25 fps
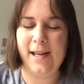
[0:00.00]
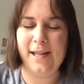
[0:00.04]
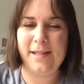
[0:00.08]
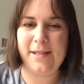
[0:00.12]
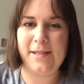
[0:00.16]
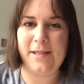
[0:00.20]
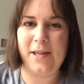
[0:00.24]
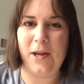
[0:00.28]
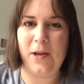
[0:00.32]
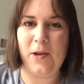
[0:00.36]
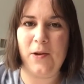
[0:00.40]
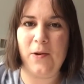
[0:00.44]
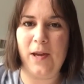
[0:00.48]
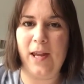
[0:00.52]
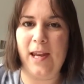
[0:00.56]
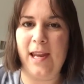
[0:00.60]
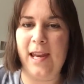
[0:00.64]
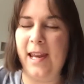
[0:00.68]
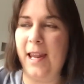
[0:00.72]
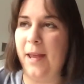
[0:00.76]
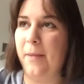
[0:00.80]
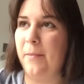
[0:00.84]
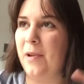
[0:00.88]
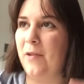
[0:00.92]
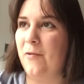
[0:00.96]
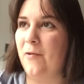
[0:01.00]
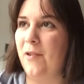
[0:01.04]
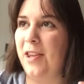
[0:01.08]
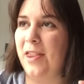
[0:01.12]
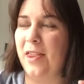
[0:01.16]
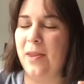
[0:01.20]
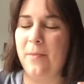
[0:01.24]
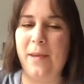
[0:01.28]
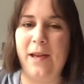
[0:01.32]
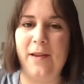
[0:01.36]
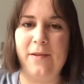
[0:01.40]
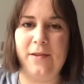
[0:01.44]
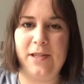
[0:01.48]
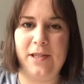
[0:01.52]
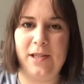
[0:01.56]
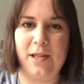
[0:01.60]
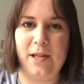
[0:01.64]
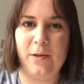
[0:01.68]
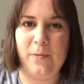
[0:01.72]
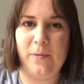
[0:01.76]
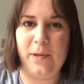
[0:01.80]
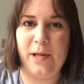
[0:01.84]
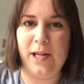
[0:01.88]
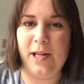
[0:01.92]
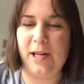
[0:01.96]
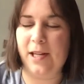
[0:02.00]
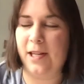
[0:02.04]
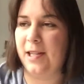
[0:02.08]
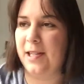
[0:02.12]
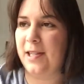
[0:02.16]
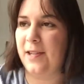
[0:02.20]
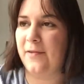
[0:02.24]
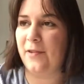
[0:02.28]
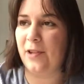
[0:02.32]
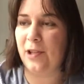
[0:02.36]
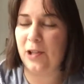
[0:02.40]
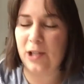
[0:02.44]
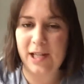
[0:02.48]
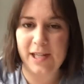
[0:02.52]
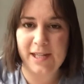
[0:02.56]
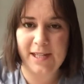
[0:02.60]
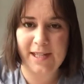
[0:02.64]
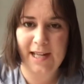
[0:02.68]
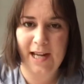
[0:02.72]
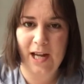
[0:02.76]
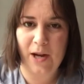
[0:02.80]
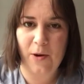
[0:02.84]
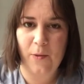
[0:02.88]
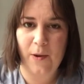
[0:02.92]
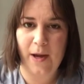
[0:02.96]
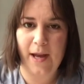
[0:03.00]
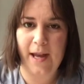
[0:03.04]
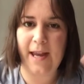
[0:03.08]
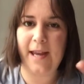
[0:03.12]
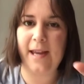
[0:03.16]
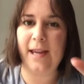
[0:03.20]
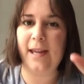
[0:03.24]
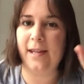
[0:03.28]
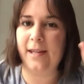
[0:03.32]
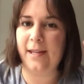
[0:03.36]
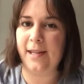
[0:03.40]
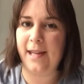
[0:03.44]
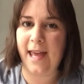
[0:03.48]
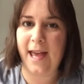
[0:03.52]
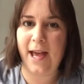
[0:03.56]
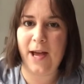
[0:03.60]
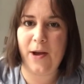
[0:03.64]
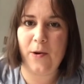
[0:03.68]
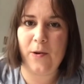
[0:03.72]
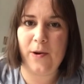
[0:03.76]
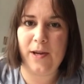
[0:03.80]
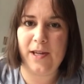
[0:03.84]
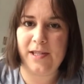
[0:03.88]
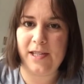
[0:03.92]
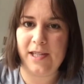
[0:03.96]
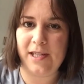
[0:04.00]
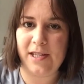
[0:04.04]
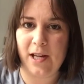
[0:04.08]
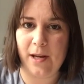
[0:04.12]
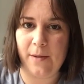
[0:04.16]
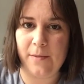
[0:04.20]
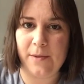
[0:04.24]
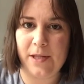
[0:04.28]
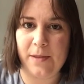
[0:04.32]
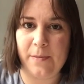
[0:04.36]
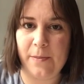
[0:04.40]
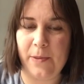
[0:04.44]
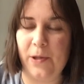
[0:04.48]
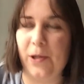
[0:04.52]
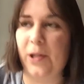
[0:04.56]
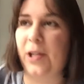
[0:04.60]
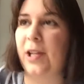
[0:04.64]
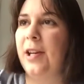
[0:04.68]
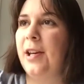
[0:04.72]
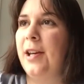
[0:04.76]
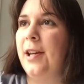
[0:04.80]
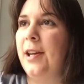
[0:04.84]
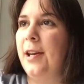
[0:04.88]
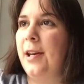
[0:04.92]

So let me read them out to you, because if you're looking to get away, now is the time to book.